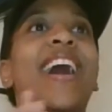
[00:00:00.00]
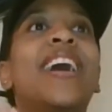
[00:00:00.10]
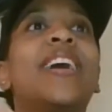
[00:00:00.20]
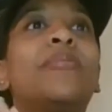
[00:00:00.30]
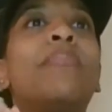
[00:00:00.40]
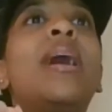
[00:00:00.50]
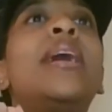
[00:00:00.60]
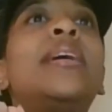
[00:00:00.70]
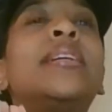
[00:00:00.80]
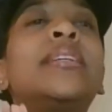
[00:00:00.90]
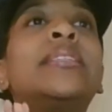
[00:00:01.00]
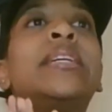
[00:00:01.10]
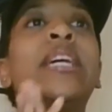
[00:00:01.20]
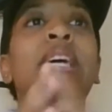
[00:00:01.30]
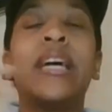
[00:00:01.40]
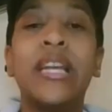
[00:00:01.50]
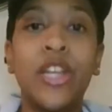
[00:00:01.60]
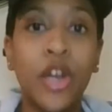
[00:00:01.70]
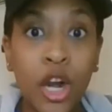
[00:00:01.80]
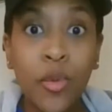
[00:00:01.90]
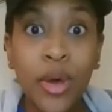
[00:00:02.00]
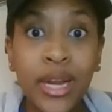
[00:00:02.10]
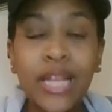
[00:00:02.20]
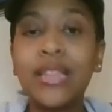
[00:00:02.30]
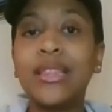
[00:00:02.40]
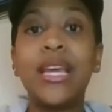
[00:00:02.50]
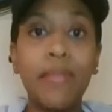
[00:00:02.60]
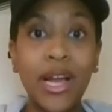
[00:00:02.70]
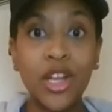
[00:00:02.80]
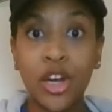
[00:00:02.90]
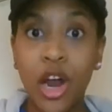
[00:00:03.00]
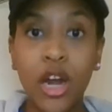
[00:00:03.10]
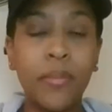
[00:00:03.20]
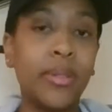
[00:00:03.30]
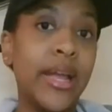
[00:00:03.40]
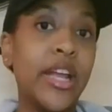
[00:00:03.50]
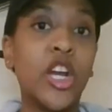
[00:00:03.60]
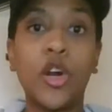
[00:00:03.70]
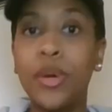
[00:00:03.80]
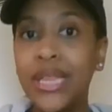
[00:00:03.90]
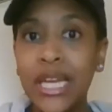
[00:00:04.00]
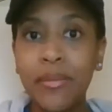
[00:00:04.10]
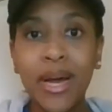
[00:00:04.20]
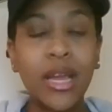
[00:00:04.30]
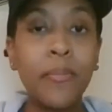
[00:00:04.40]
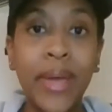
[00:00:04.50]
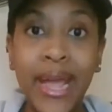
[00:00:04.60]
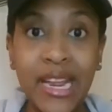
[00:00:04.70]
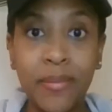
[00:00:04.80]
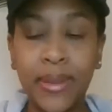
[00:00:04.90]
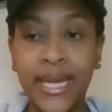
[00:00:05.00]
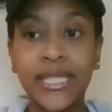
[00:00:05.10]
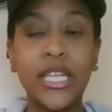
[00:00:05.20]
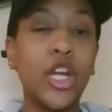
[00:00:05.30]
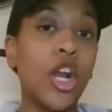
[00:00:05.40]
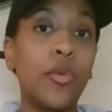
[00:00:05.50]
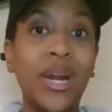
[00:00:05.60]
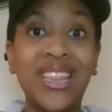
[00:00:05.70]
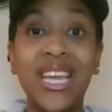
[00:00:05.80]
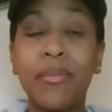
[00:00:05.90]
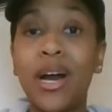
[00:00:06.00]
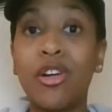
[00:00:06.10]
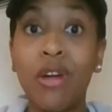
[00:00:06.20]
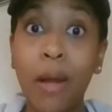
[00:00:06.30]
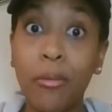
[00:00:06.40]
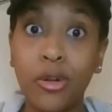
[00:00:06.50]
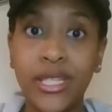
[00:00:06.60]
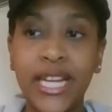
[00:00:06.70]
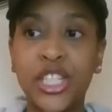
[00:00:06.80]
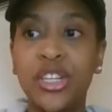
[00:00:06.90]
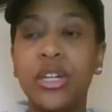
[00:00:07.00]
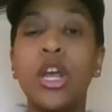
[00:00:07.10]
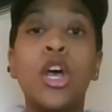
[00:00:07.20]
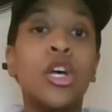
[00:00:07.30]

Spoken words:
You're going to want to think about your garden plan. You're going to want to think about companion planting. You're going to want to think about crop rotation.